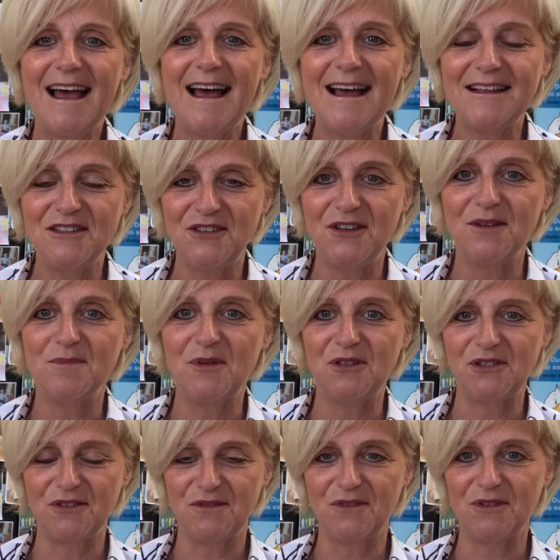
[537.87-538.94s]
and you can
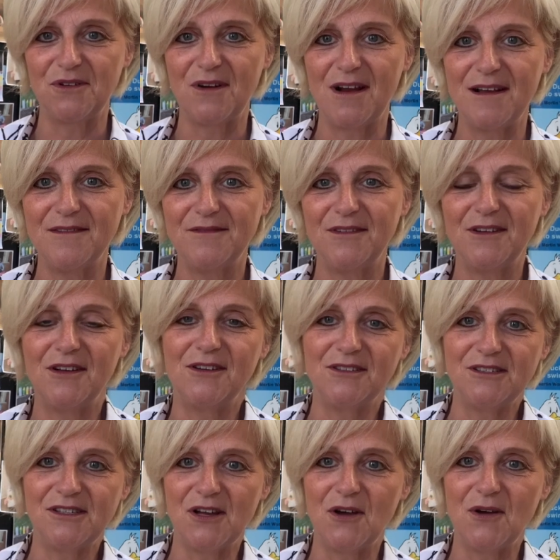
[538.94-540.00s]
put your photograph
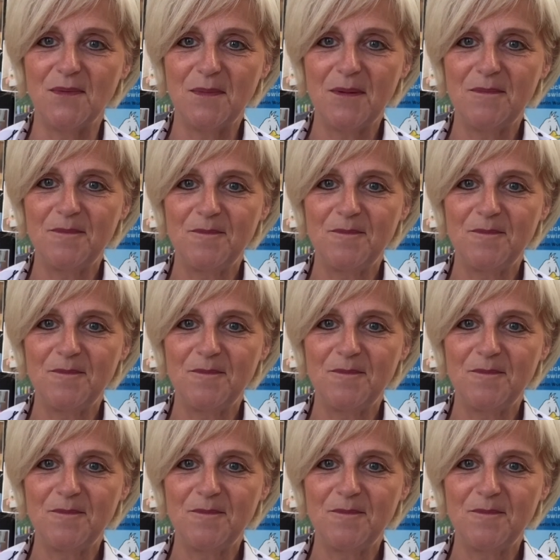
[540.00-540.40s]
on top